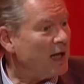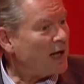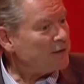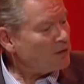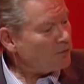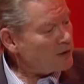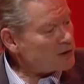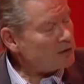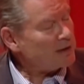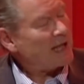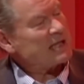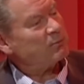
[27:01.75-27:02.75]
And the
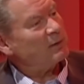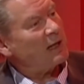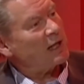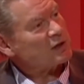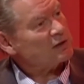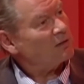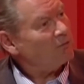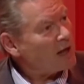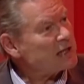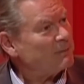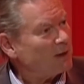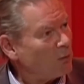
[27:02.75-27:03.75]
official explanation
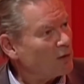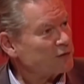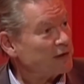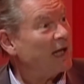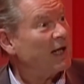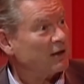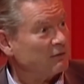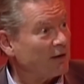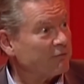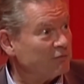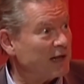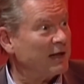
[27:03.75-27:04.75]
invariably was the
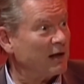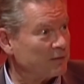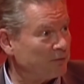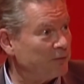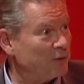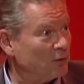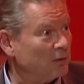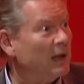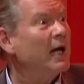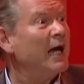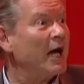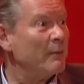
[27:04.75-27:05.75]
aircraft ran out of fuel.
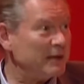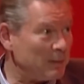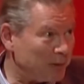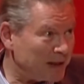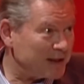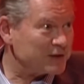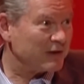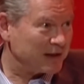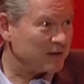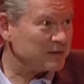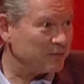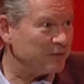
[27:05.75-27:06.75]
How many planes run
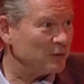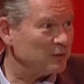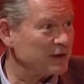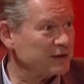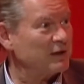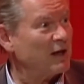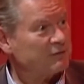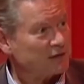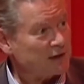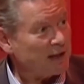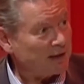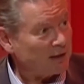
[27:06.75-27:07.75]
out of fuel just after
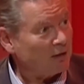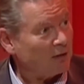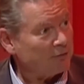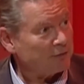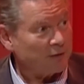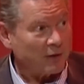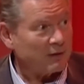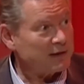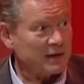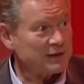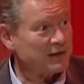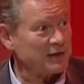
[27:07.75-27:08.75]
taking off? You know, it
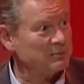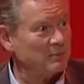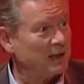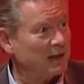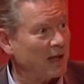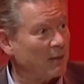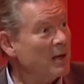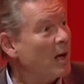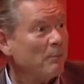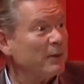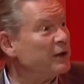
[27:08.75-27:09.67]
just doesn't make up. But